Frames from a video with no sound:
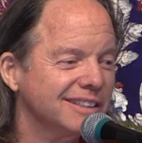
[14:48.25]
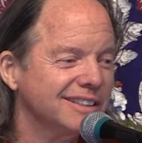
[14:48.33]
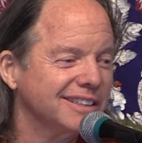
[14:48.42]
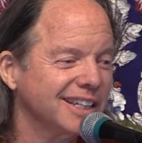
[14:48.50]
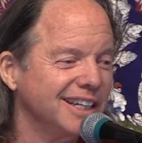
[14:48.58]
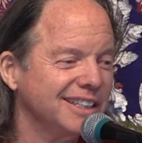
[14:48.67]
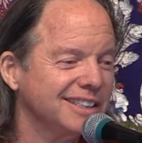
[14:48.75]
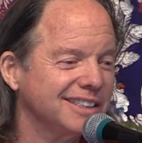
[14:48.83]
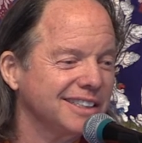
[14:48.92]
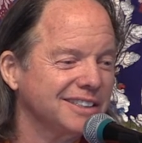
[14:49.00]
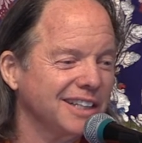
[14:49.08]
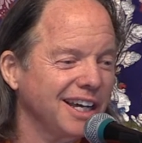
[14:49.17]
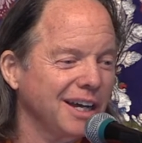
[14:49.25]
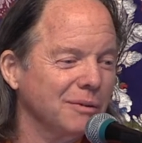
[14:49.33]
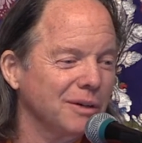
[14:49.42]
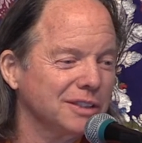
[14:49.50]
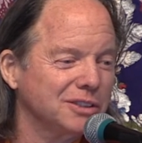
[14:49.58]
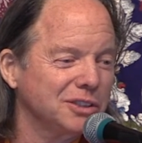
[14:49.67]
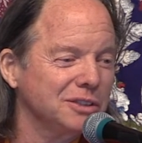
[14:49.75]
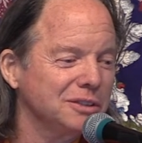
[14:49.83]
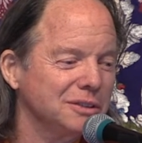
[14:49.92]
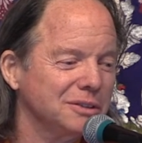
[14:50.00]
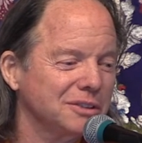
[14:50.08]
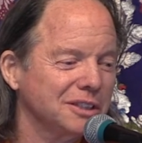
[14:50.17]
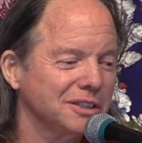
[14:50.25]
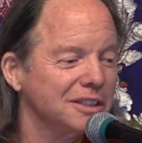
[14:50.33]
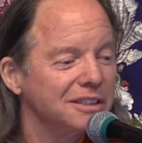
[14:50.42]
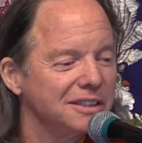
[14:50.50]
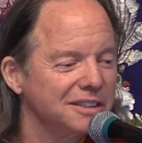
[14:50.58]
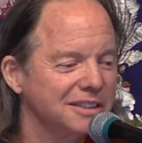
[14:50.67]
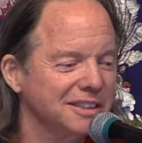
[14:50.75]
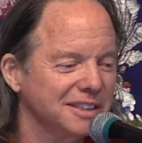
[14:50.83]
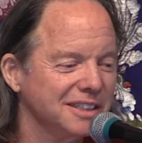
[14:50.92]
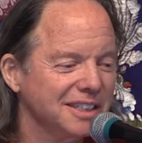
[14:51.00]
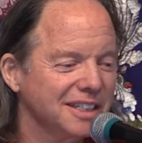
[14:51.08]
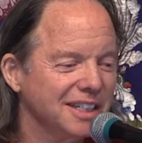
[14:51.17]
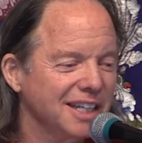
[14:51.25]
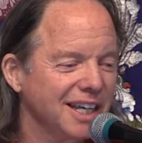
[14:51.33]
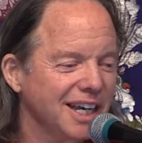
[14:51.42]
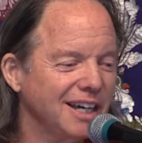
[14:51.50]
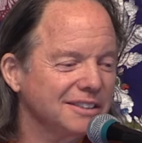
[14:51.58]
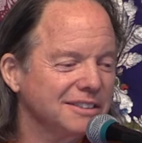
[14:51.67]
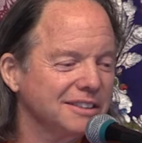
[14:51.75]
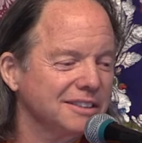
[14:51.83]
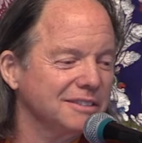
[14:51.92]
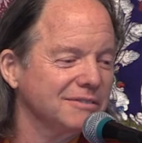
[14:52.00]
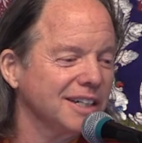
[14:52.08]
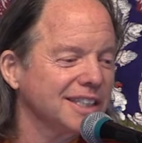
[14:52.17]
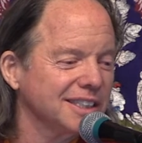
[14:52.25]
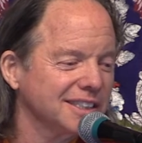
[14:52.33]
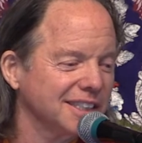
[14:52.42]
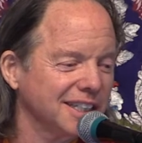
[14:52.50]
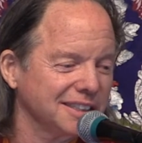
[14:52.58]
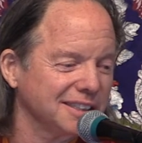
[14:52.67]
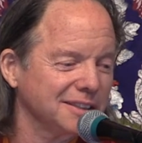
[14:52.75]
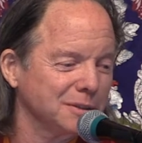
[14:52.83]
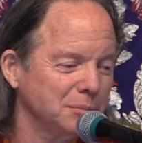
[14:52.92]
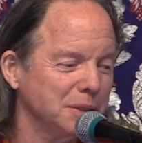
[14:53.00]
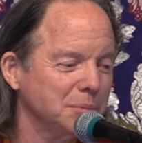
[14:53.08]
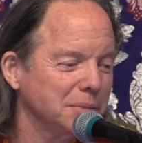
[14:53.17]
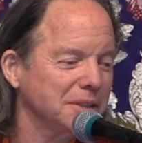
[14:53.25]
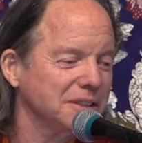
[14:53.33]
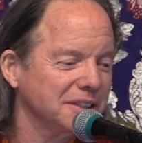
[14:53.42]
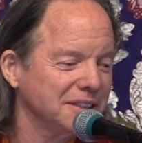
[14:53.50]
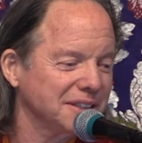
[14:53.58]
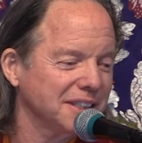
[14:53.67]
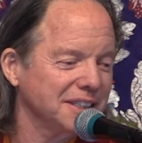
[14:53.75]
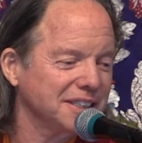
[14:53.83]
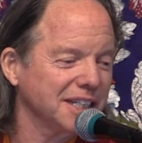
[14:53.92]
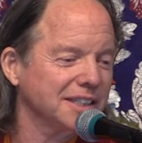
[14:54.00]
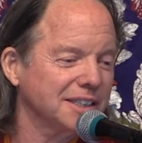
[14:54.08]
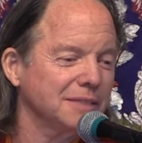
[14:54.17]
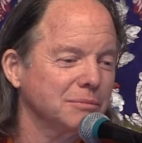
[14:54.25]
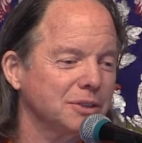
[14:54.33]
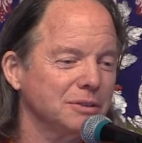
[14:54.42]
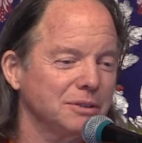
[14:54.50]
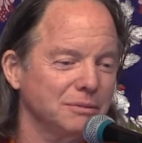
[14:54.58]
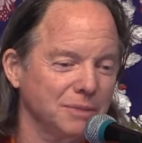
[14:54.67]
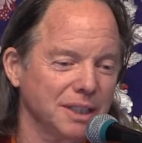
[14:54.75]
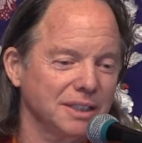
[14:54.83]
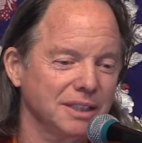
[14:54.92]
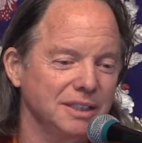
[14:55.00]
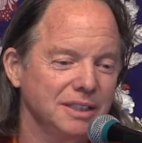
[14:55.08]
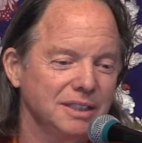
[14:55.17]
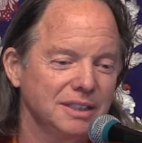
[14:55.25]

Okay, he says, I want you to learn how to nirvana size other people. Okay, take them to nirvana.